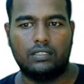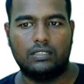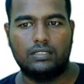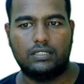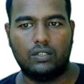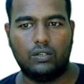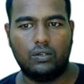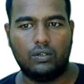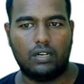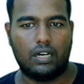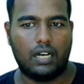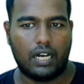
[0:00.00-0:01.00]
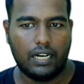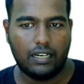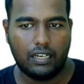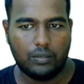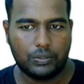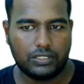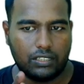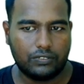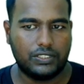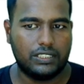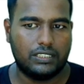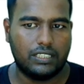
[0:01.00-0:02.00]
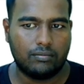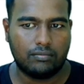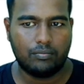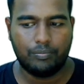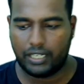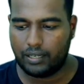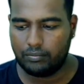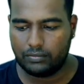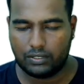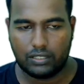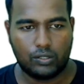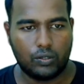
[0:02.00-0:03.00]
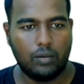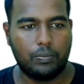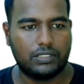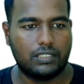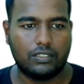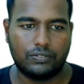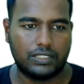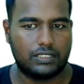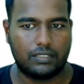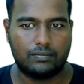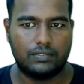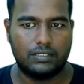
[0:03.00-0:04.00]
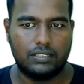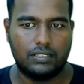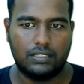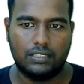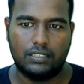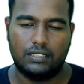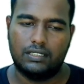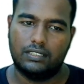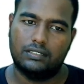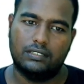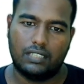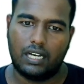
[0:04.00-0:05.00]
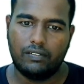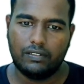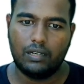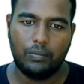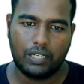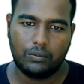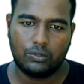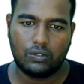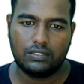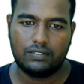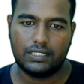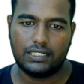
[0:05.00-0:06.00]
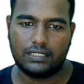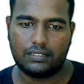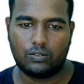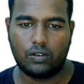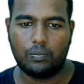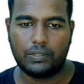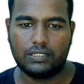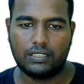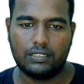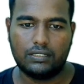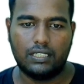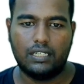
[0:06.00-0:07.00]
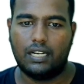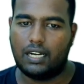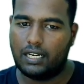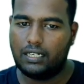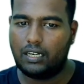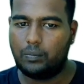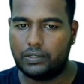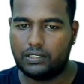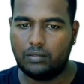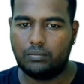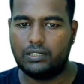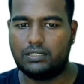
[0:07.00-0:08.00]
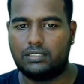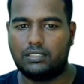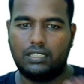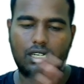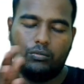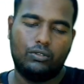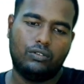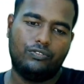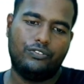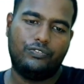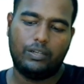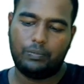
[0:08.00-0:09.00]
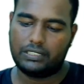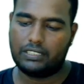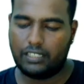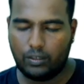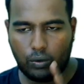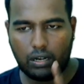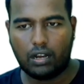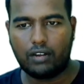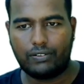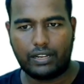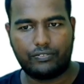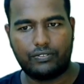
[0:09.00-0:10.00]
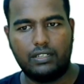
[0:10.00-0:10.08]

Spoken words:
So 100% of cesium become 12% of cesium. How it will become 12%? 100% must come to 50% in one half life.